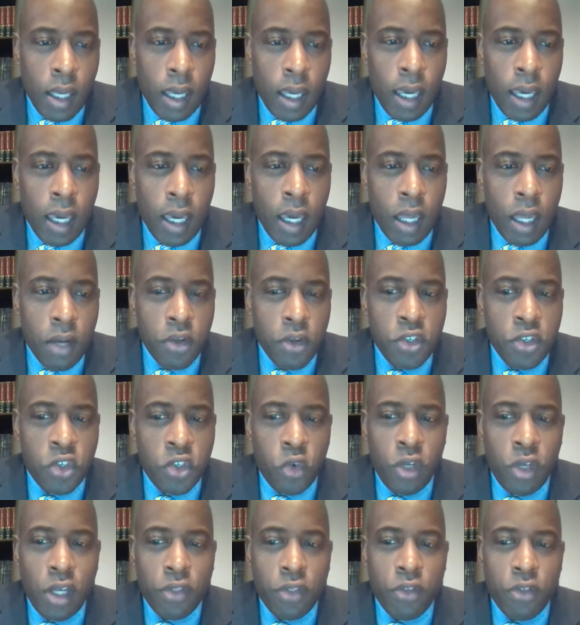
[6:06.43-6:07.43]
And
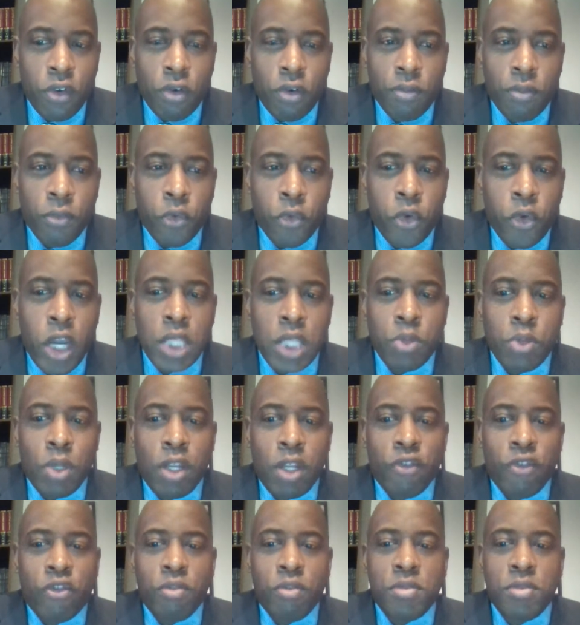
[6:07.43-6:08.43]
soon after
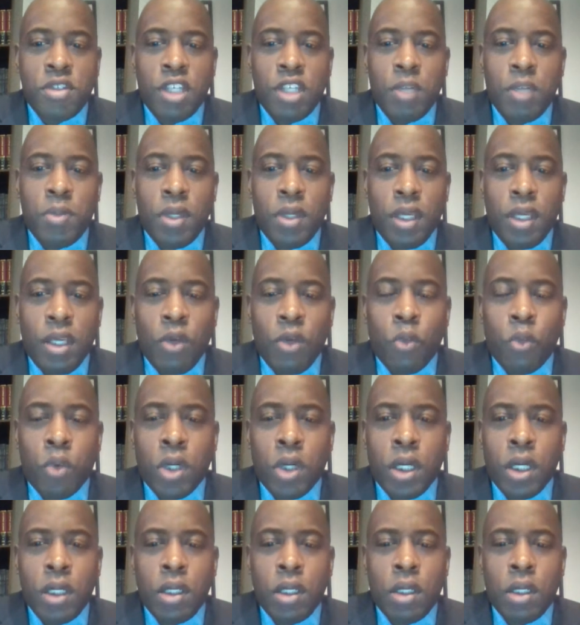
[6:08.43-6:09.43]
graduating from CPE
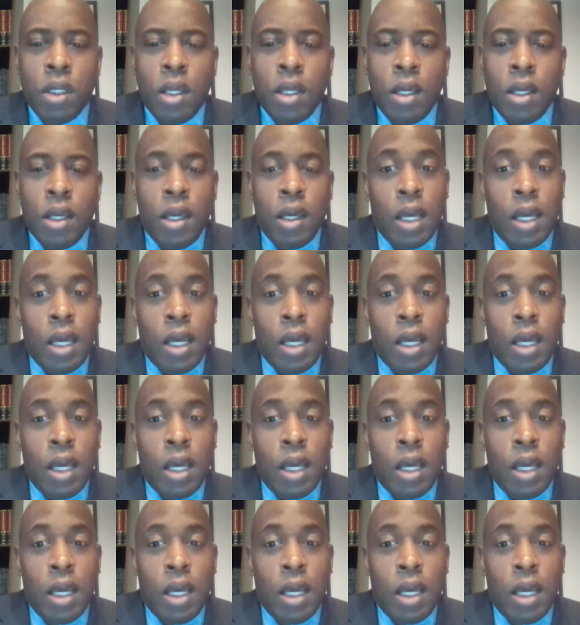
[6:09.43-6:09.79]
1,